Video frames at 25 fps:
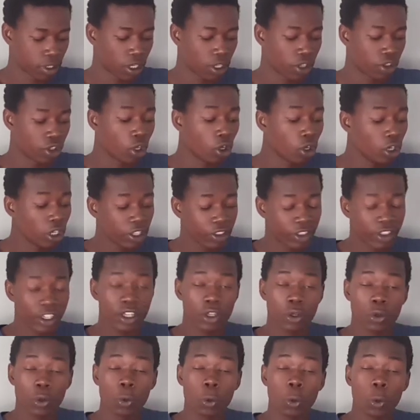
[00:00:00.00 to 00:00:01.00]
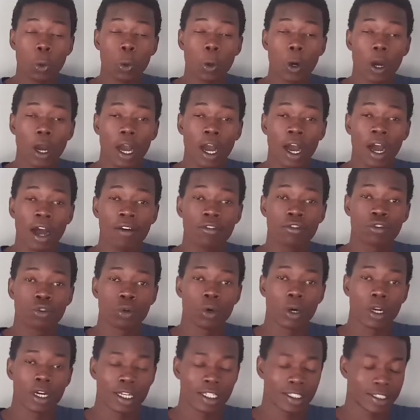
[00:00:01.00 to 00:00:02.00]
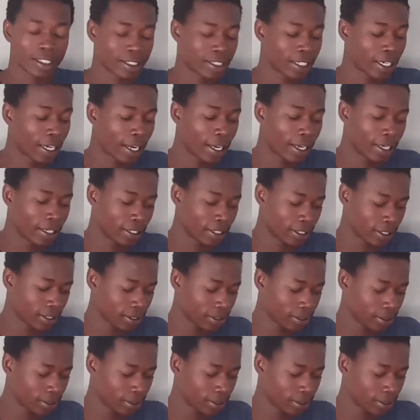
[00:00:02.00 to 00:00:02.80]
The only thing you have to understand,